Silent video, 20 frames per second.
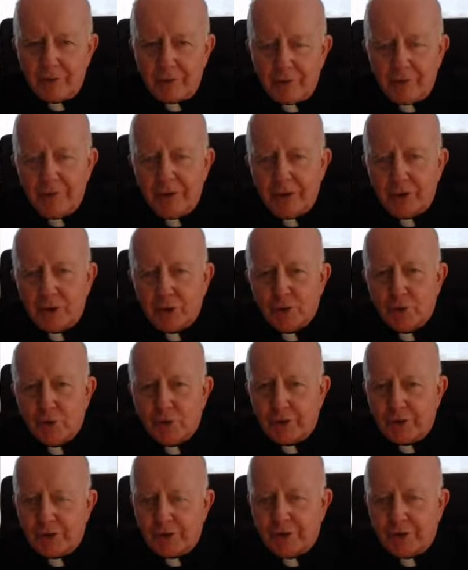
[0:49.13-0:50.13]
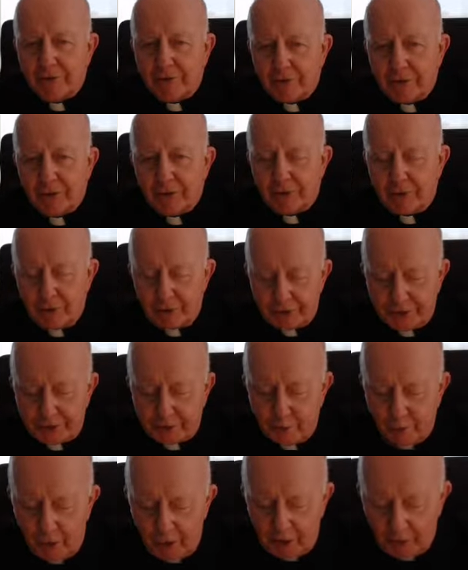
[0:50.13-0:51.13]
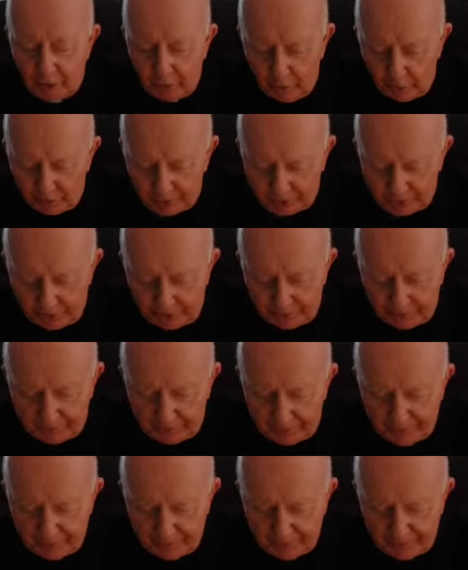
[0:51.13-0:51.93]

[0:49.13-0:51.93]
we made sure that the individual did well also.